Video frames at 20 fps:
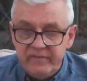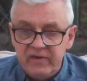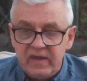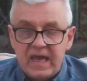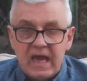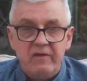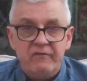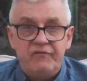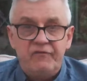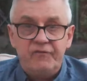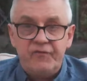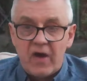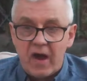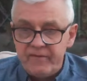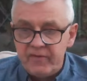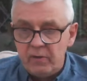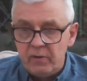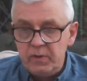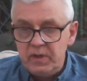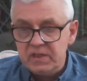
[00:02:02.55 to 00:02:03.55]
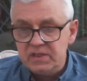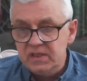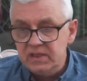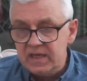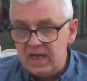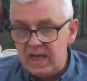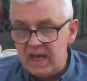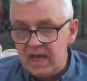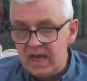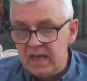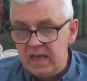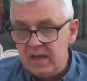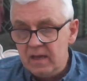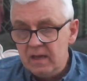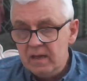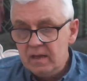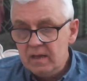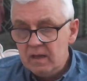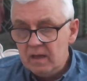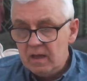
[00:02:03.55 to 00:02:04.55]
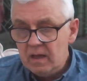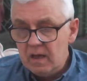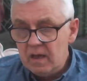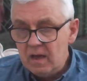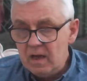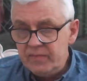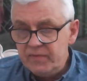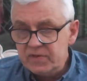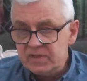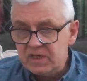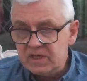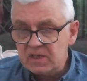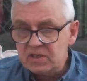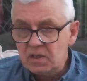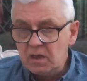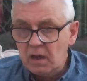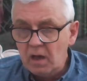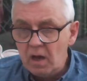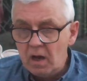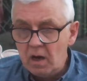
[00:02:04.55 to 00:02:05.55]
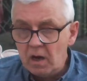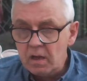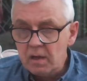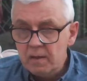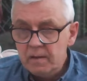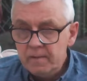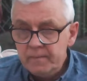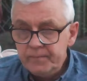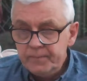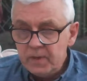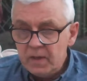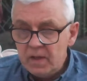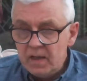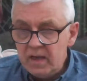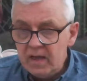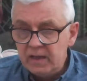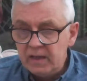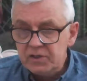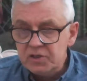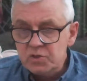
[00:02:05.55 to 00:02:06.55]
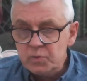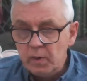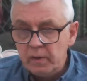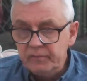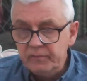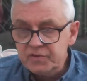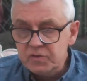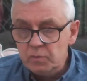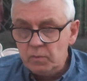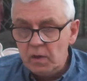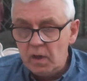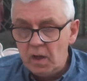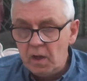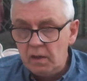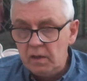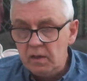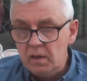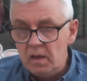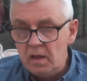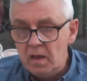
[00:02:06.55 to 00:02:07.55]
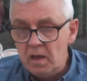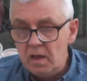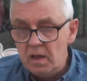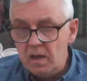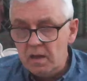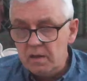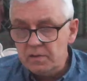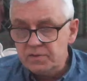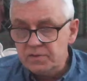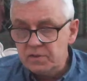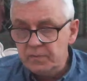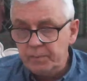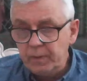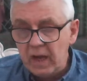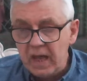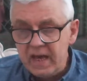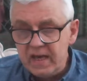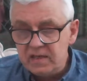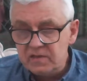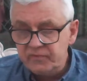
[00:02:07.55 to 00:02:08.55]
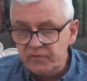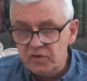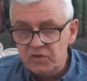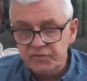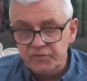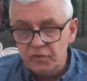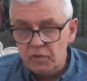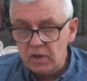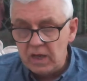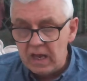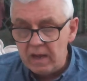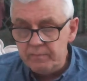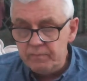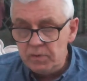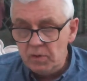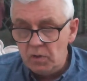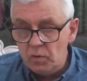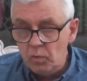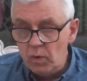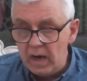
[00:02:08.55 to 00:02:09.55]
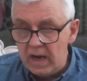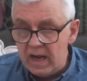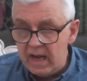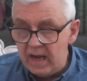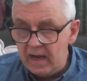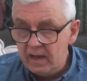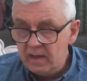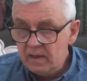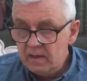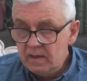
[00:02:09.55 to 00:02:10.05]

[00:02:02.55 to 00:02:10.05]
He gave five out yesterday, and uh, the six o'clock. He had a 12 to 1 uh, to place. First four came nowhere.